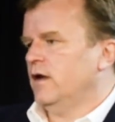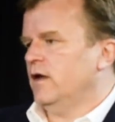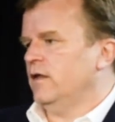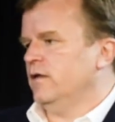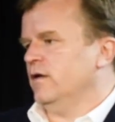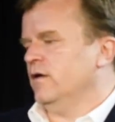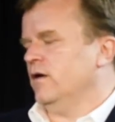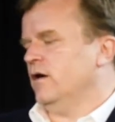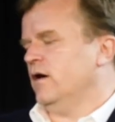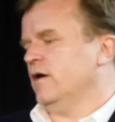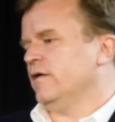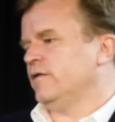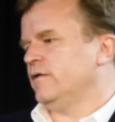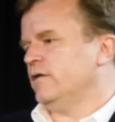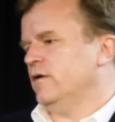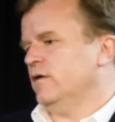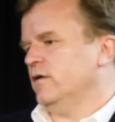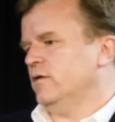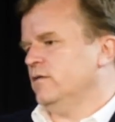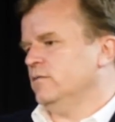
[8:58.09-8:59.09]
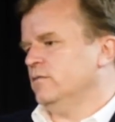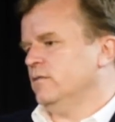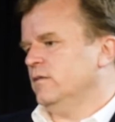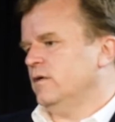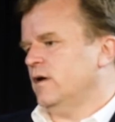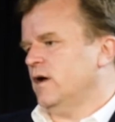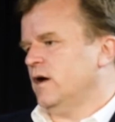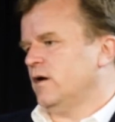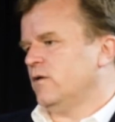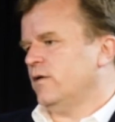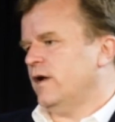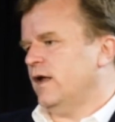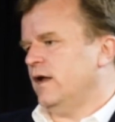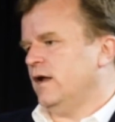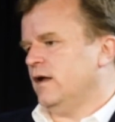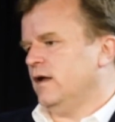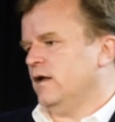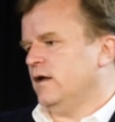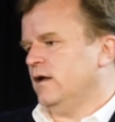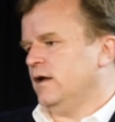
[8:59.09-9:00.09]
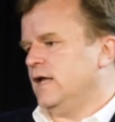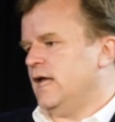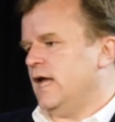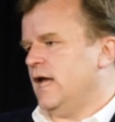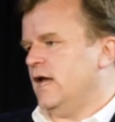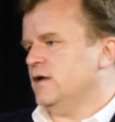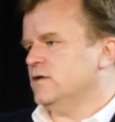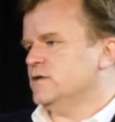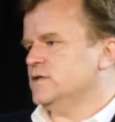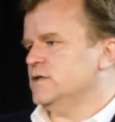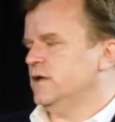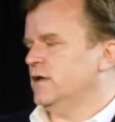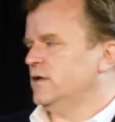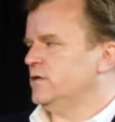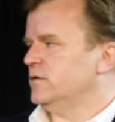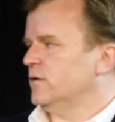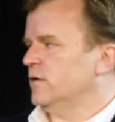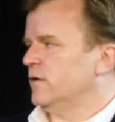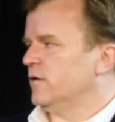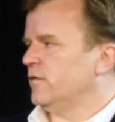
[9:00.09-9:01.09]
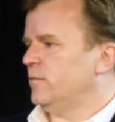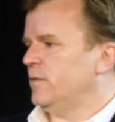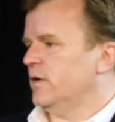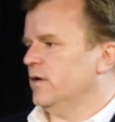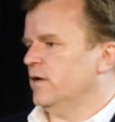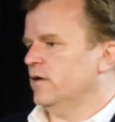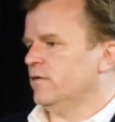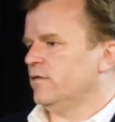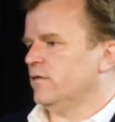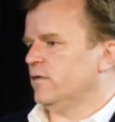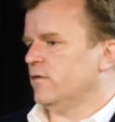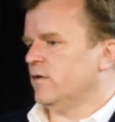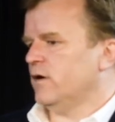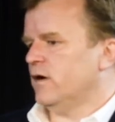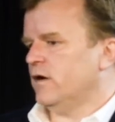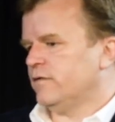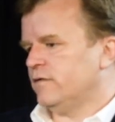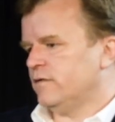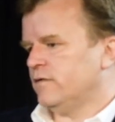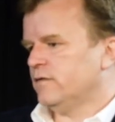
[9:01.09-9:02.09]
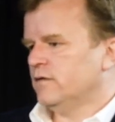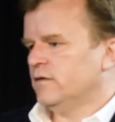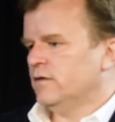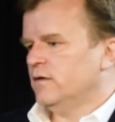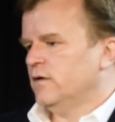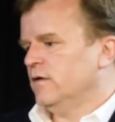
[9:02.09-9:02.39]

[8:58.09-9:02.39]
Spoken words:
and then also creating an engaged digital experience across